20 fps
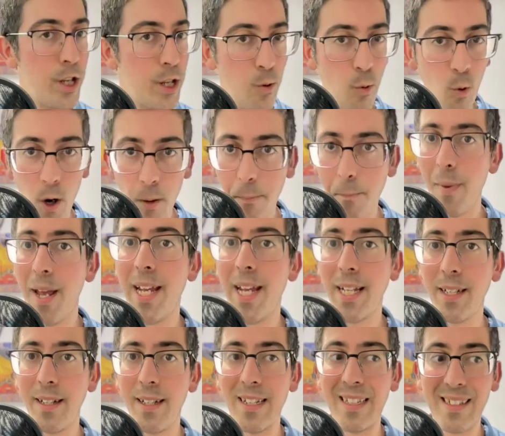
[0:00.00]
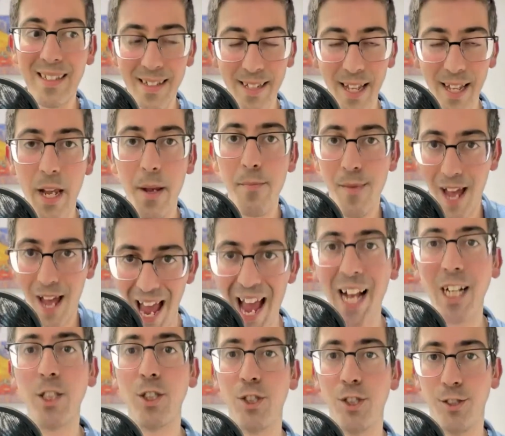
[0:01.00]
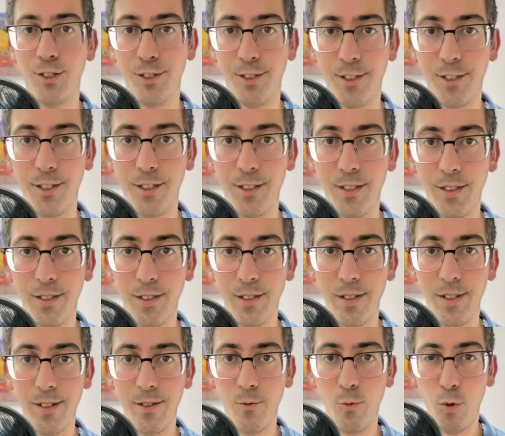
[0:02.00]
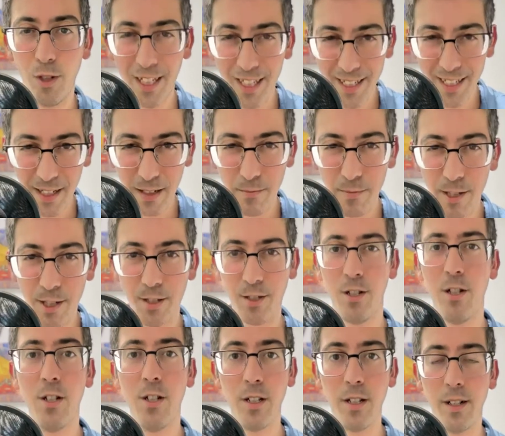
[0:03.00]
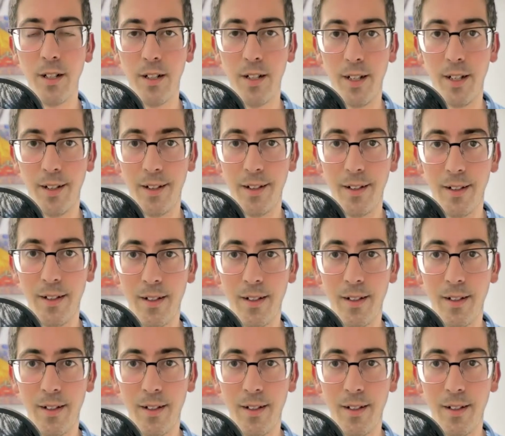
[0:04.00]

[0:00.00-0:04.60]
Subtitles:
You won't make the same actions with the same certainty.